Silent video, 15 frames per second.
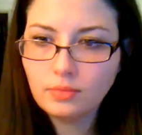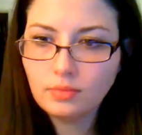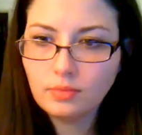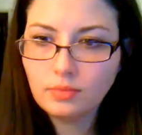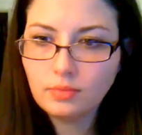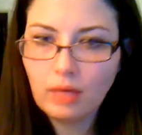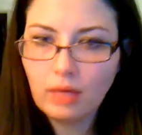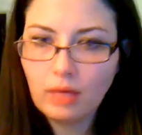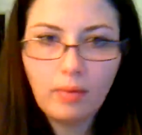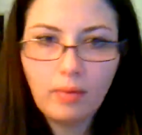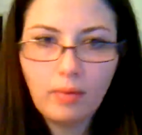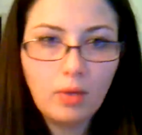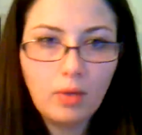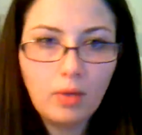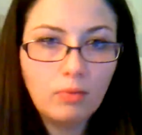Yeah, I mean,
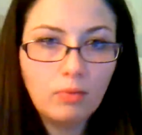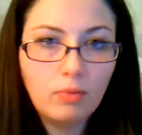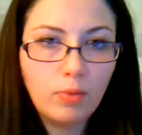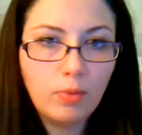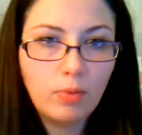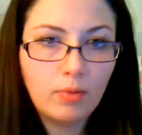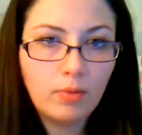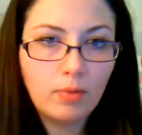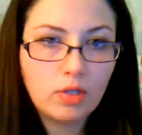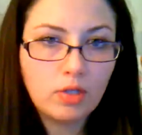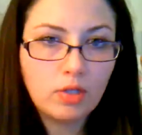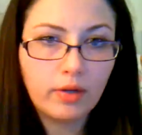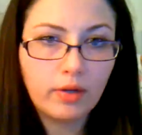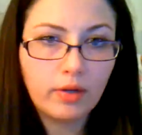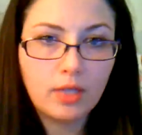we pretty much let our
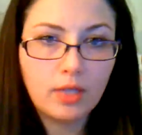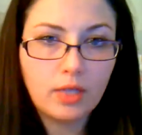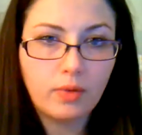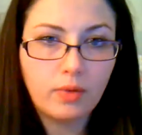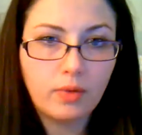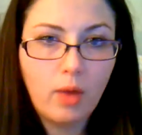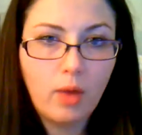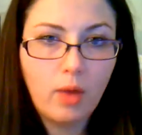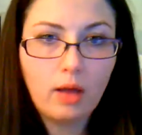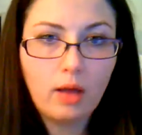kids run wild.